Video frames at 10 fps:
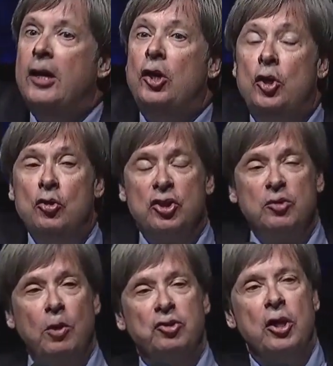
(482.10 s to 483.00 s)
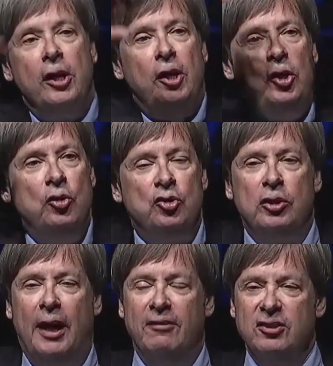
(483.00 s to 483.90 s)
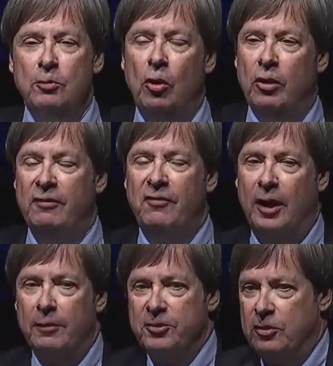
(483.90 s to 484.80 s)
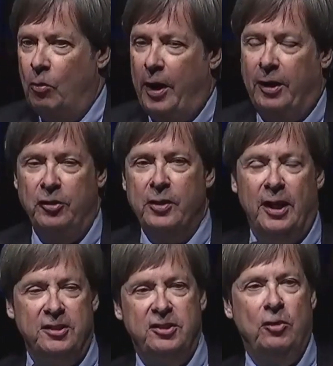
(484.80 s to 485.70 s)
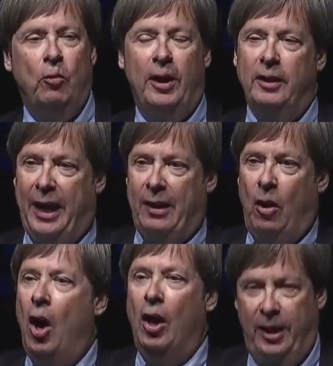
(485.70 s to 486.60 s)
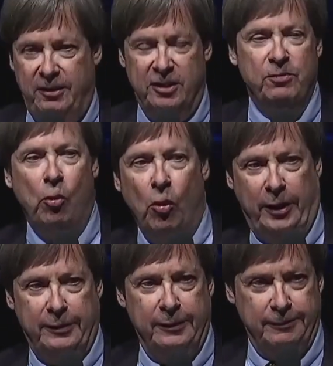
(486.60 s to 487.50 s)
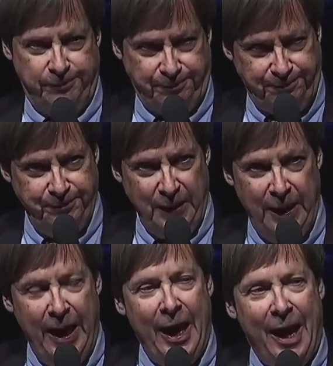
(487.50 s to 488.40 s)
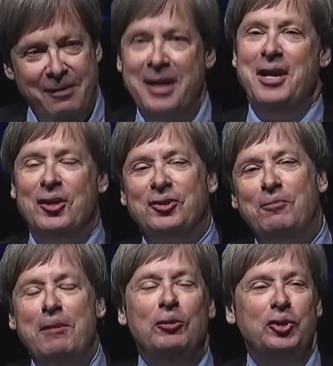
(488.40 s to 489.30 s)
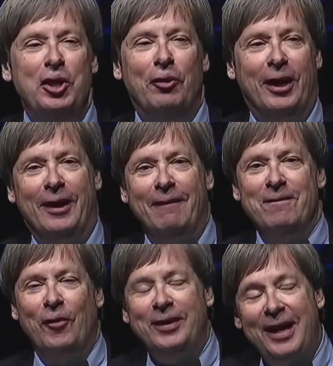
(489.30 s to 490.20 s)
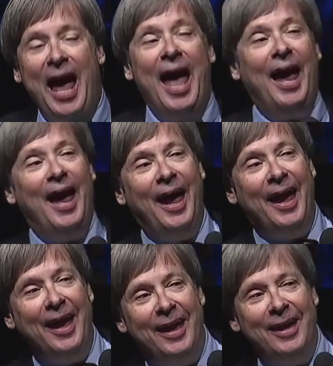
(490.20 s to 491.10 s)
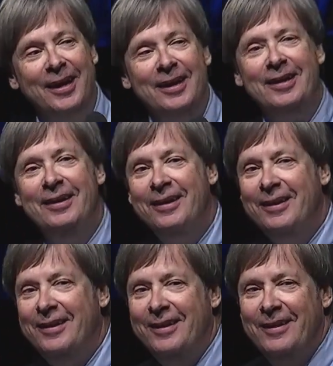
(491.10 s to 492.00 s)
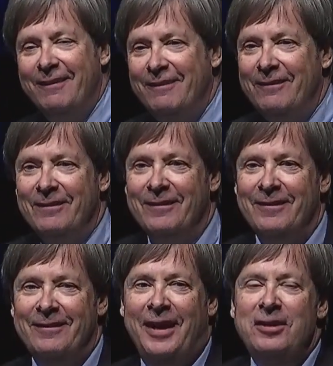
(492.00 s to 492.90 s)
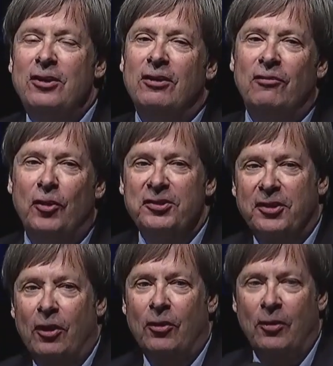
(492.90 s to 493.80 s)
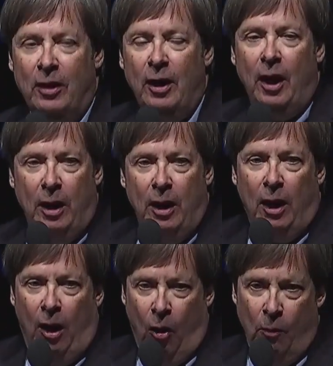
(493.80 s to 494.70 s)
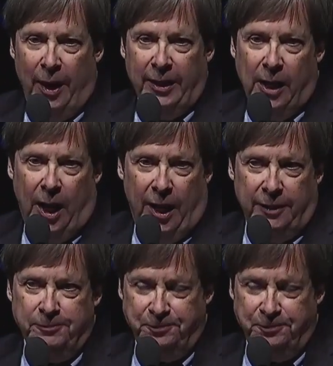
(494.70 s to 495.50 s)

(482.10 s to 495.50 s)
Huge explosion. Huge cloud of smoke envelops the whale. You cannot see the whale at all at this point. Then you hear some people cheering, going, Yay! then you hear a voice go, Oh my God